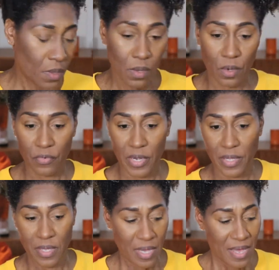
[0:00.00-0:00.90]
All
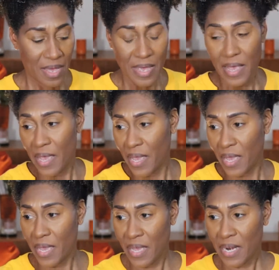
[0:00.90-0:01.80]
right,
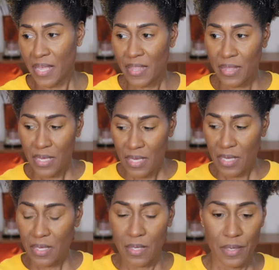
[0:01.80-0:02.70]
and I
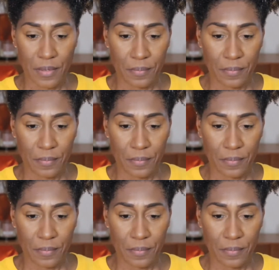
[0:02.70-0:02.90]
think